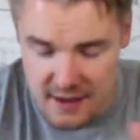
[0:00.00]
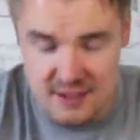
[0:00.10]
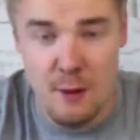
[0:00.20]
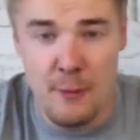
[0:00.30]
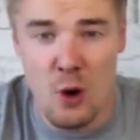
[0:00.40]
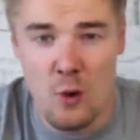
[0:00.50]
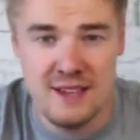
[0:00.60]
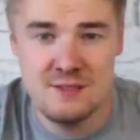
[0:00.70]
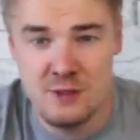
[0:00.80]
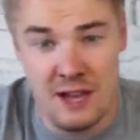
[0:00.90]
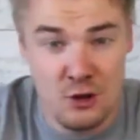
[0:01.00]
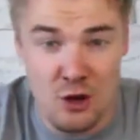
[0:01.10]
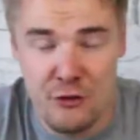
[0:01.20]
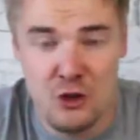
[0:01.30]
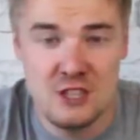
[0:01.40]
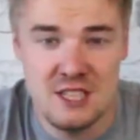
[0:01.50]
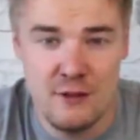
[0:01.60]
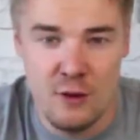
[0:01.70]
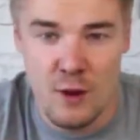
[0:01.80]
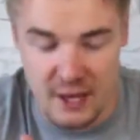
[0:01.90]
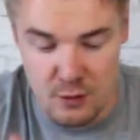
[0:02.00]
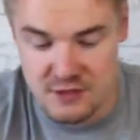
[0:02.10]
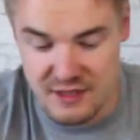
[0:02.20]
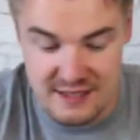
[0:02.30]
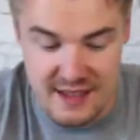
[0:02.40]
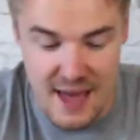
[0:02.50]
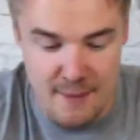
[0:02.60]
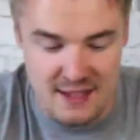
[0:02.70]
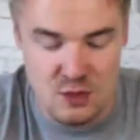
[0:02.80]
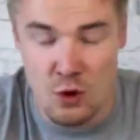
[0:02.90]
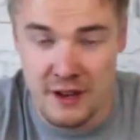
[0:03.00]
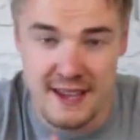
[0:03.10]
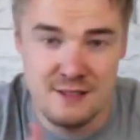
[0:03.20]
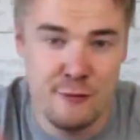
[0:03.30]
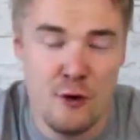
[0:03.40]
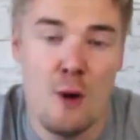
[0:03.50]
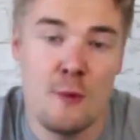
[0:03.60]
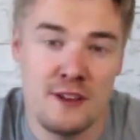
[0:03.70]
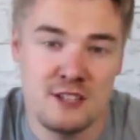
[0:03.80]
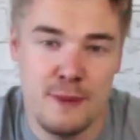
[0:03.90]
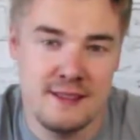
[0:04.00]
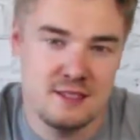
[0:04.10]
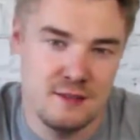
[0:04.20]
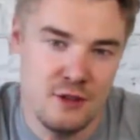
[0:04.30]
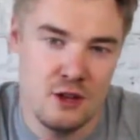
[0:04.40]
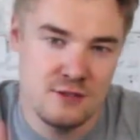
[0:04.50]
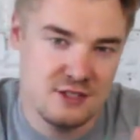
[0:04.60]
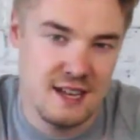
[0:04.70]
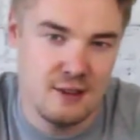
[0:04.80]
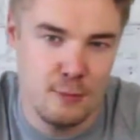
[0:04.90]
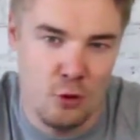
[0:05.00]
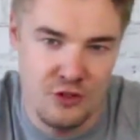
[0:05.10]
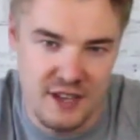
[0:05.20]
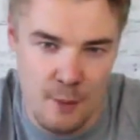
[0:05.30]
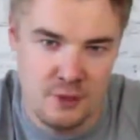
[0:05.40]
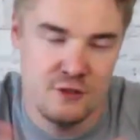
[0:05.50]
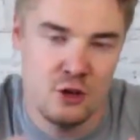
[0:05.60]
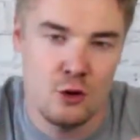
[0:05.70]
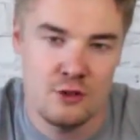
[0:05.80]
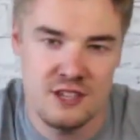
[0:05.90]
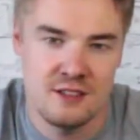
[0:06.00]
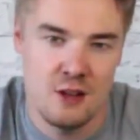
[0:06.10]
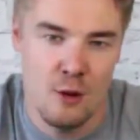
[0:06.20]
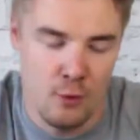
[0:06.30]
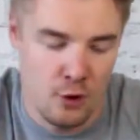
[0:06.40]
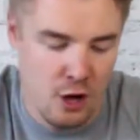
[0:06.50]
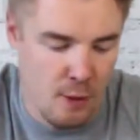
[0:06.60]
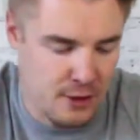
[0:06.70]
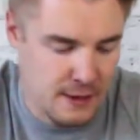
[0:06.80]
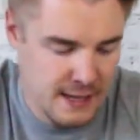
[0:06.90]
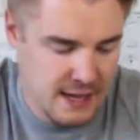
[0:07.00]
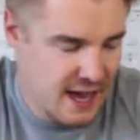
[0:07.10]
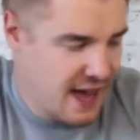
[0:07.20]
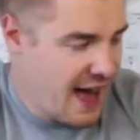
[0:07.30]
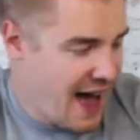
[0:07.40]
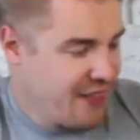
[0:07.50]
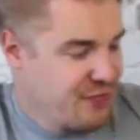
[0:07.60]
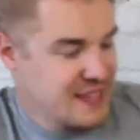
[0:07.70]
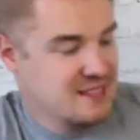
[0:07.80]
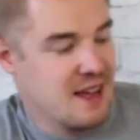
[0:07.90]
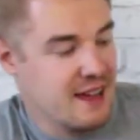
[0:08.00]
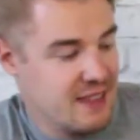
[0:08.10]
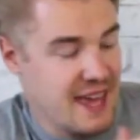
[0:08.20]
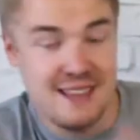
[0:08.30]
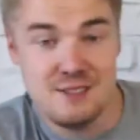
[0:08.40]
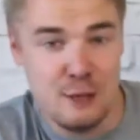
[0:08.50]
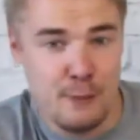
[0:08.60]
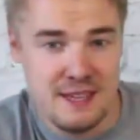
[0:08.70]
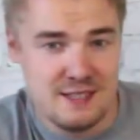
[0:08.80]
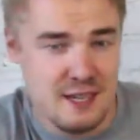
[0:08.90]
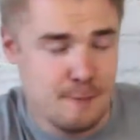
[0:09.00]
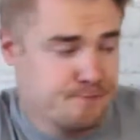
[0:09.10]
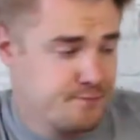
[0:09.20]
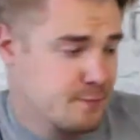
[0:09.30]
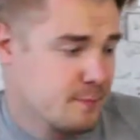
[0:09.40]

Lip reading: SEMAPO is a good alternative when it comes to things like M81. It is far more expensive than standard multicam, which of course is a lot more common. And things like the NCPC,